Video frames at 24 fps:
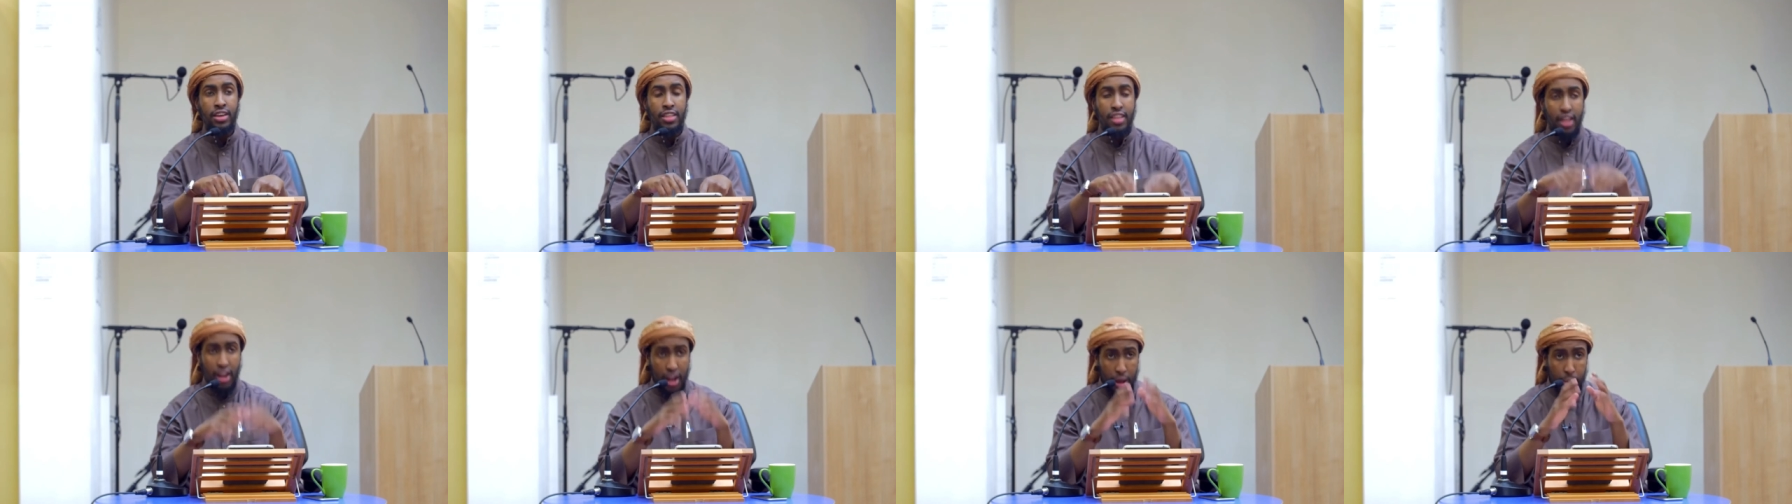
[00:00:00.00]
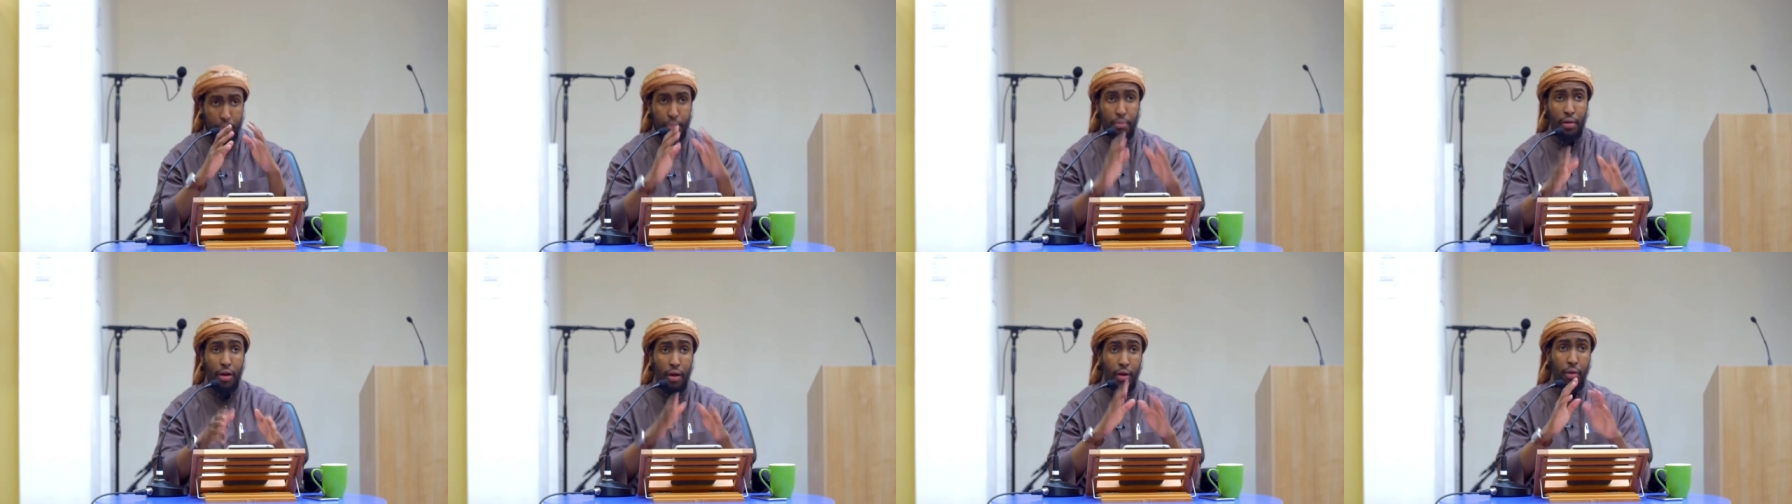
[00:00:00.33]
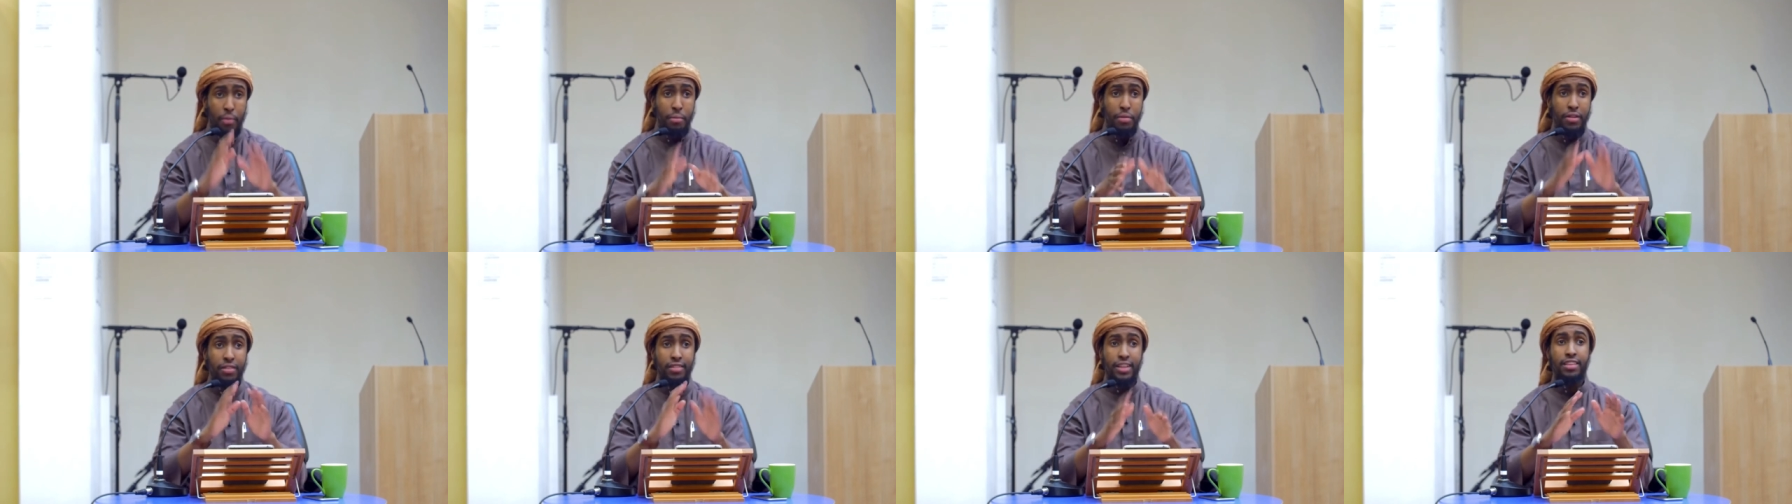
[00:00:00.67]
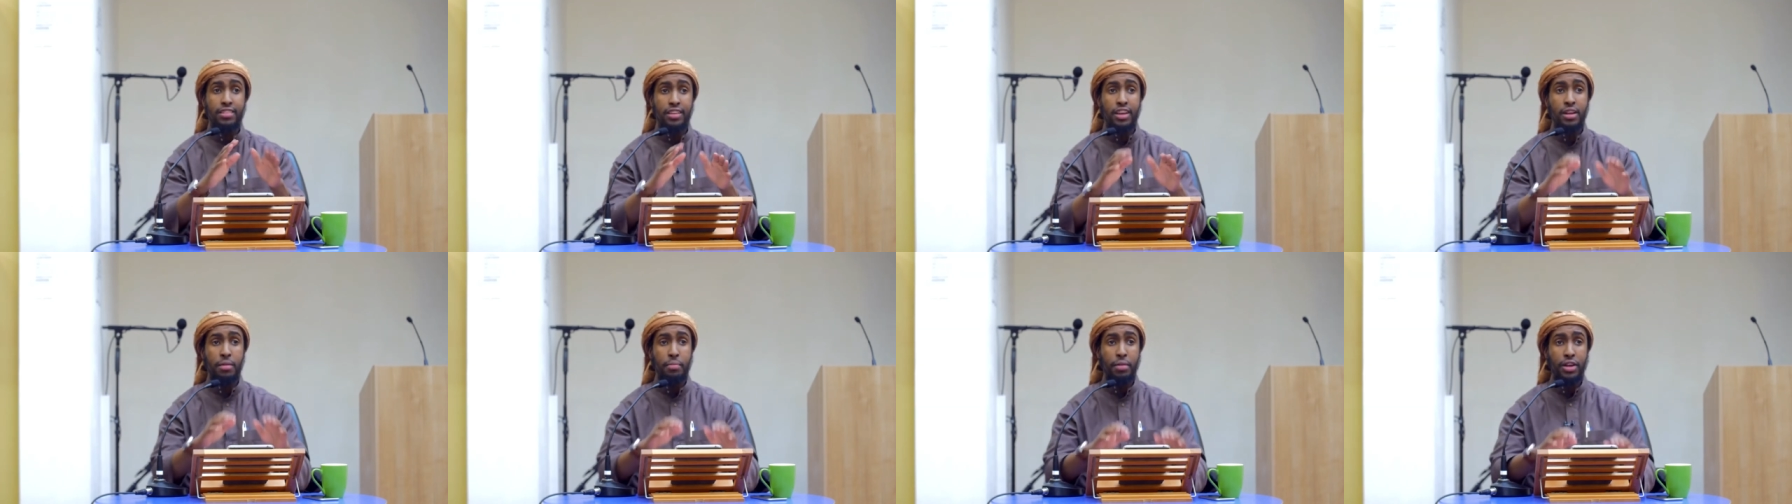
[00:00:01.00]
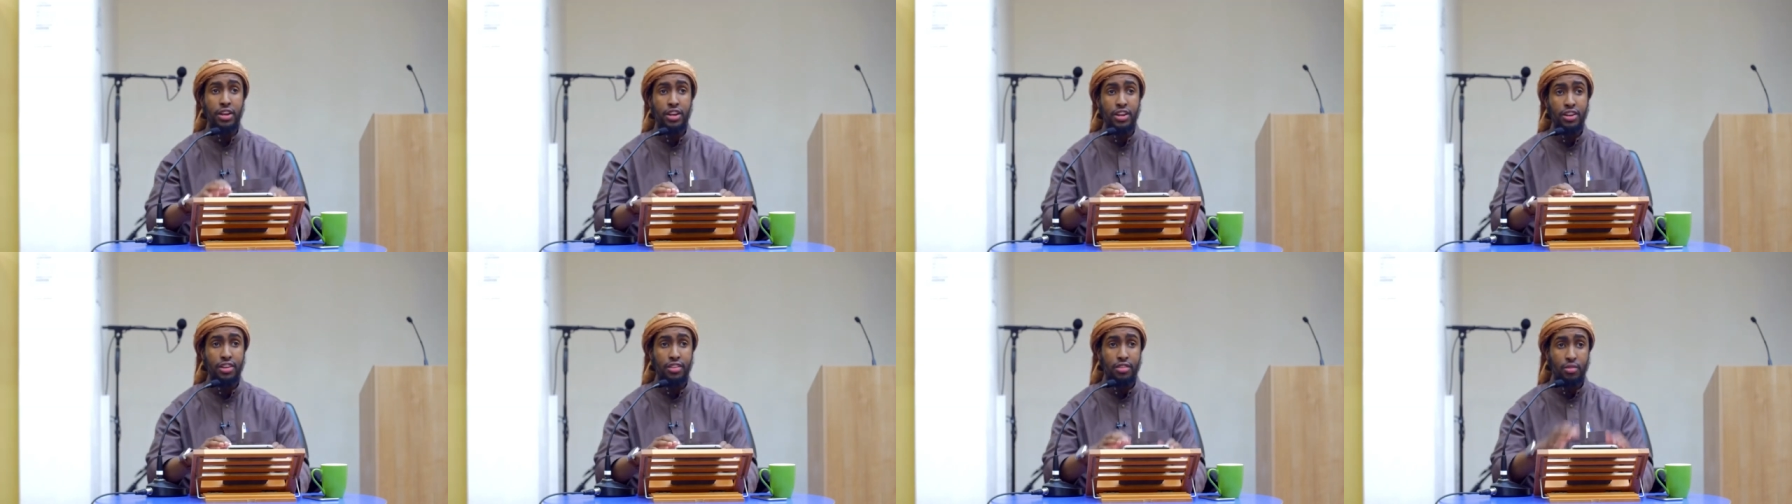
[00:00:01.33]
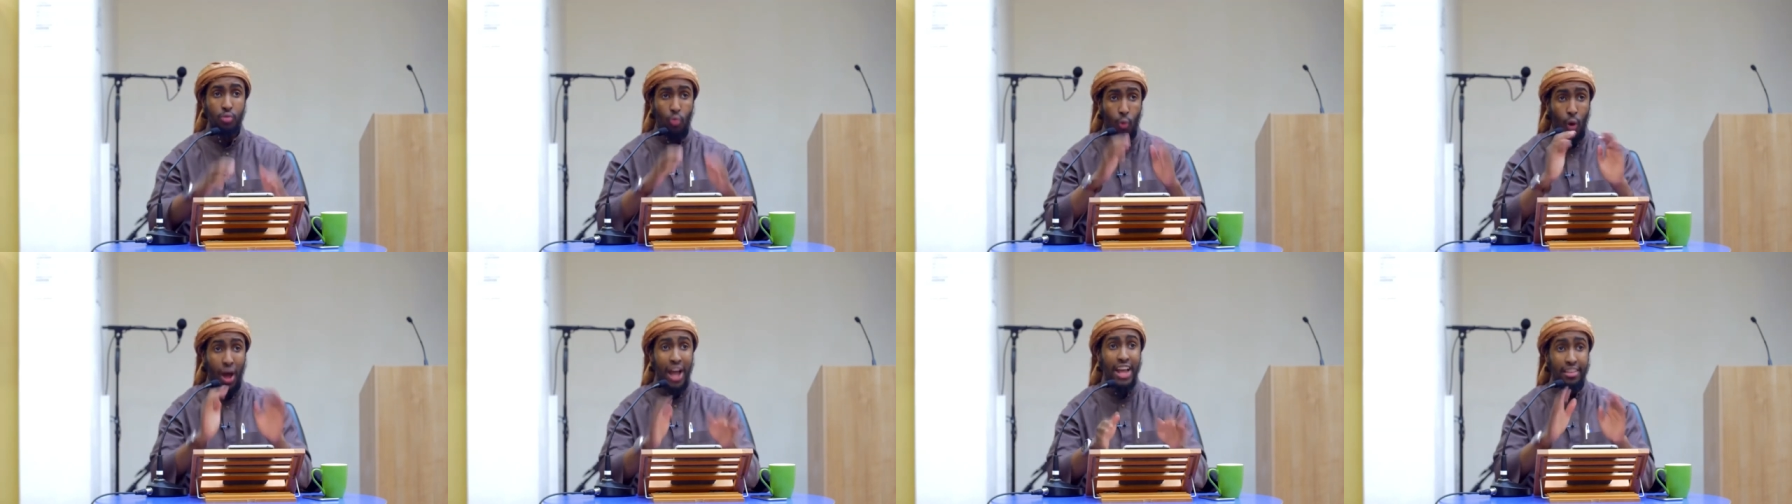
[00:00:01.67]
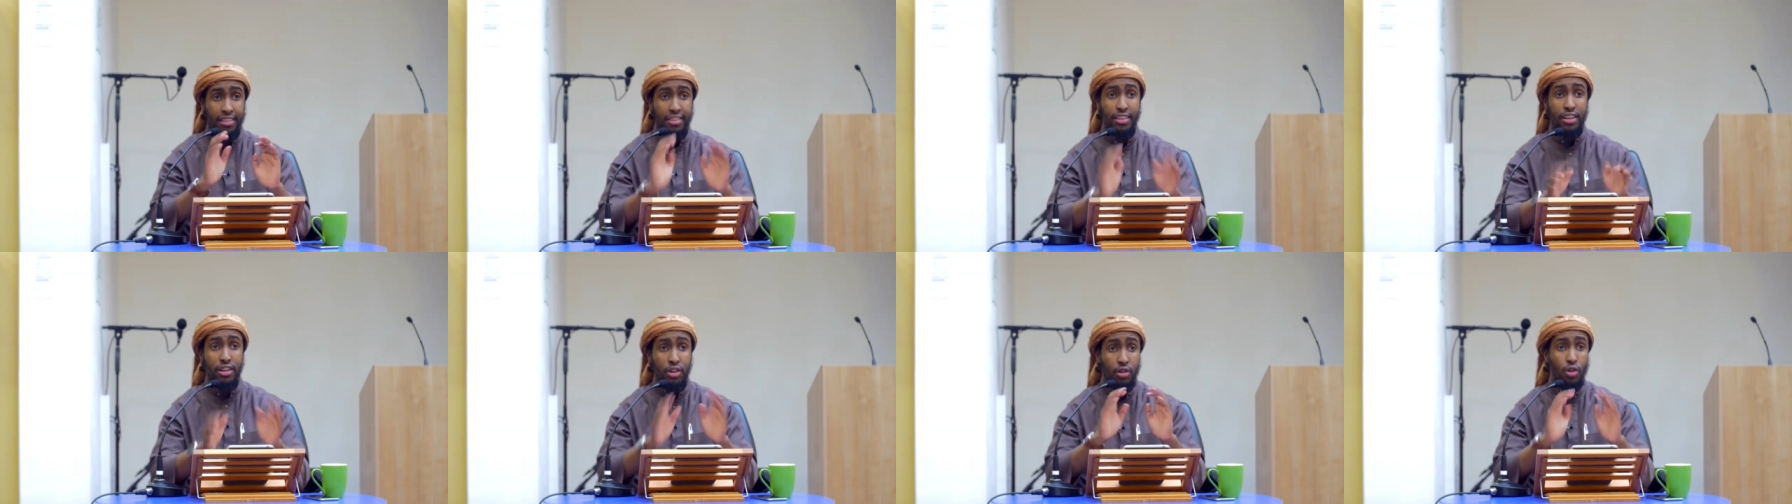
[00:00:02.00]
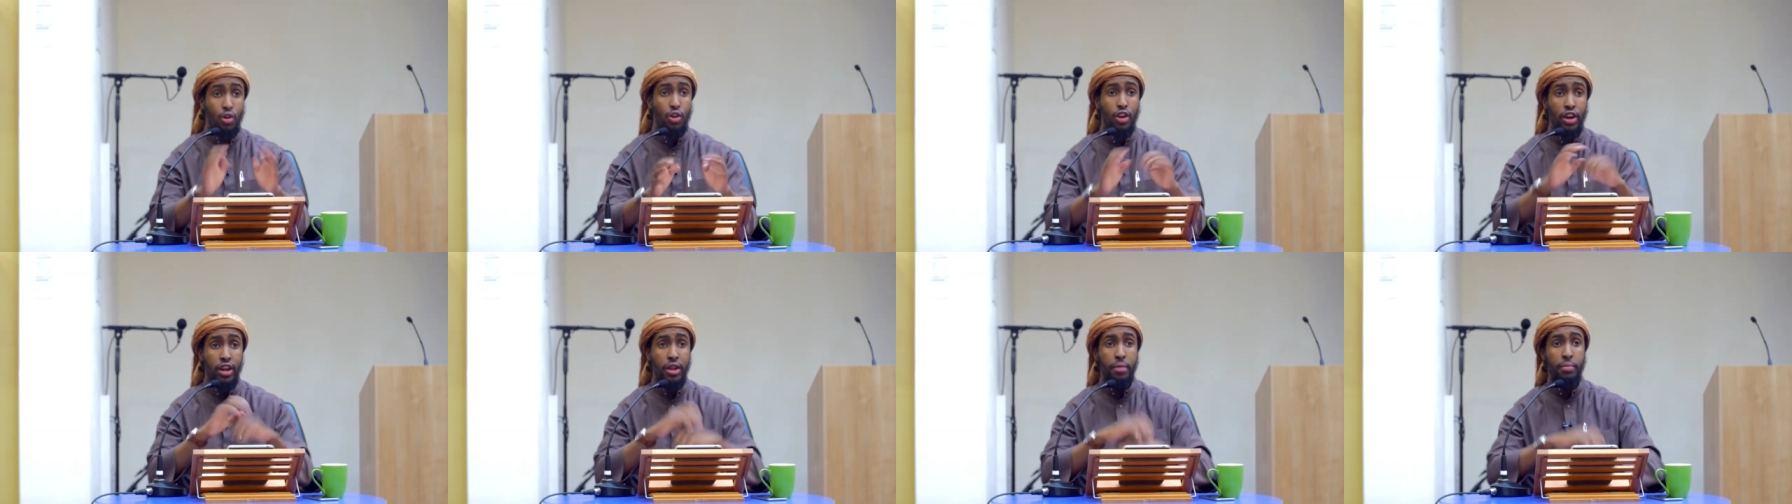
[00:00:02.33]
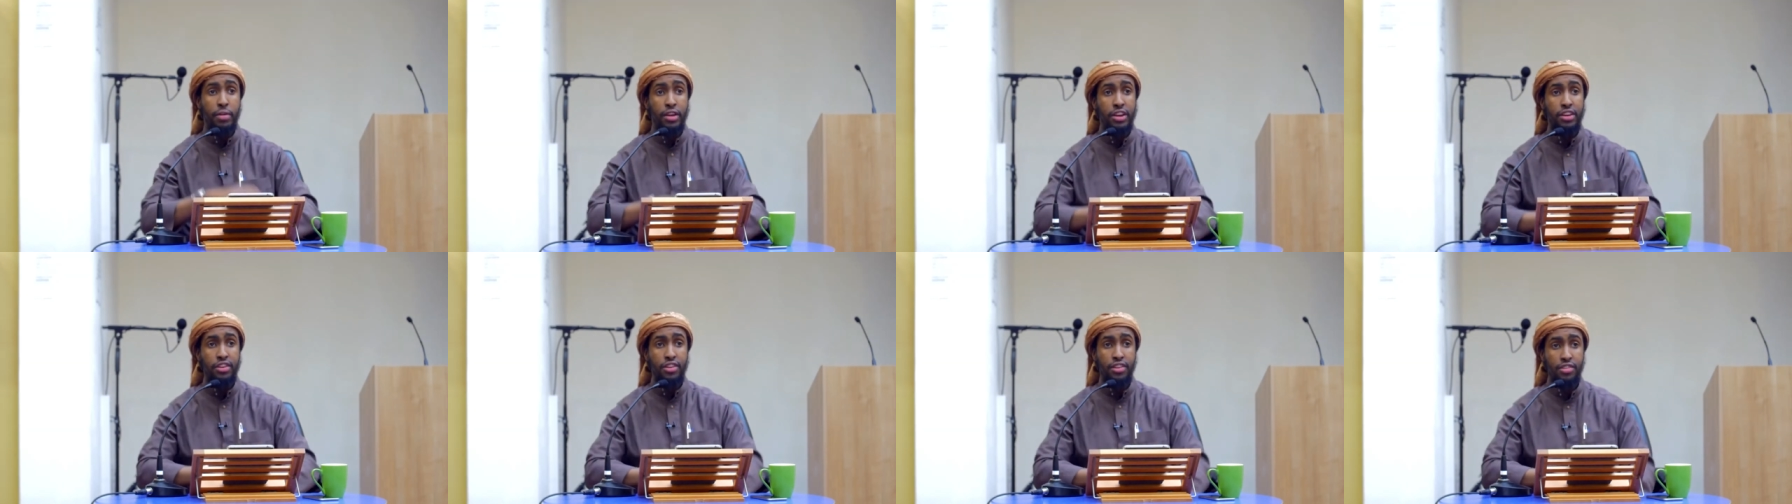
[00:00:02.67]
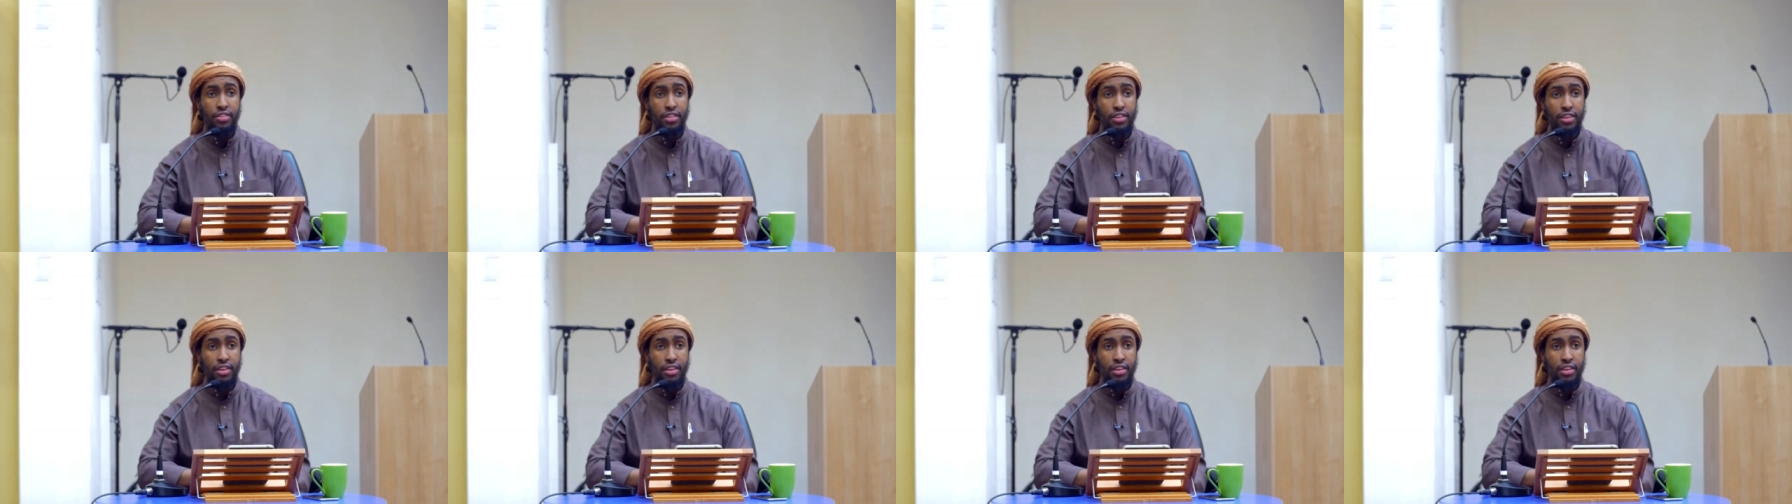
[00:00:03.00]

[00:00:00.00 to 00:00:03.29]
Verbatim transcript: Allah promised that He's going to punish us. Why is He not going to punish us?